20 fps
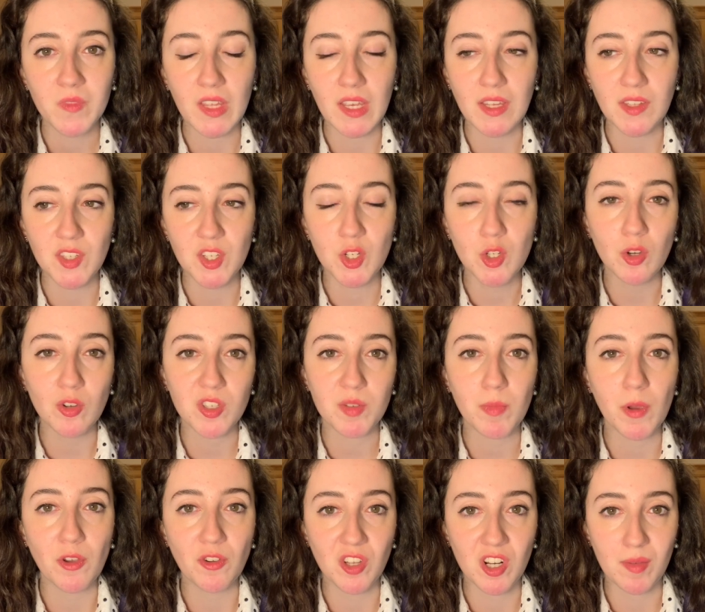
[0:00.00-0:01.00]
it's not
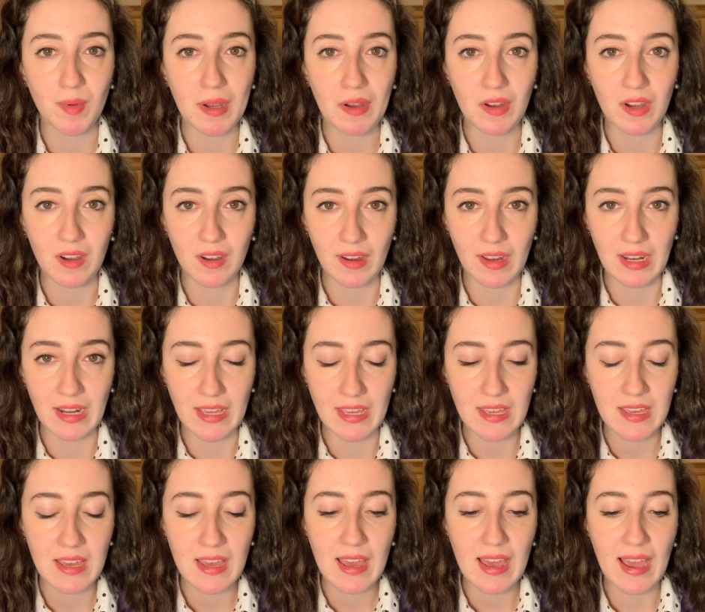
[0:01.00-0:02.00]
spoken about
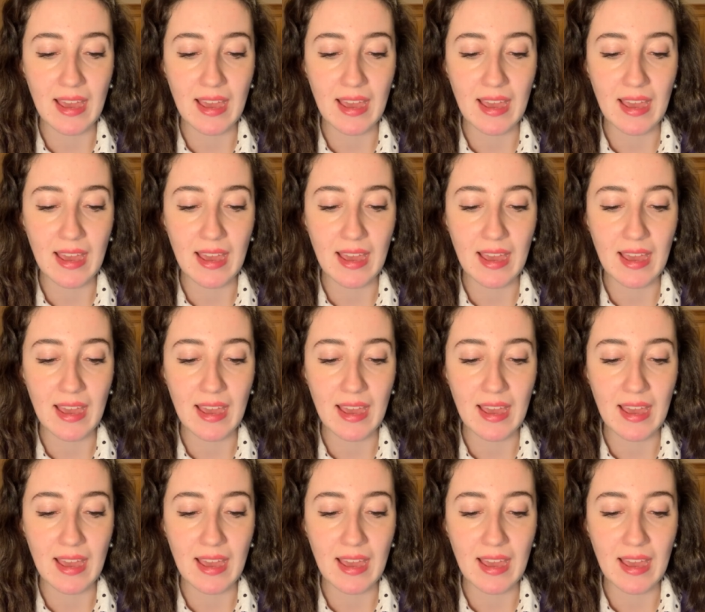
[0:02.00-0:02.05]
highly,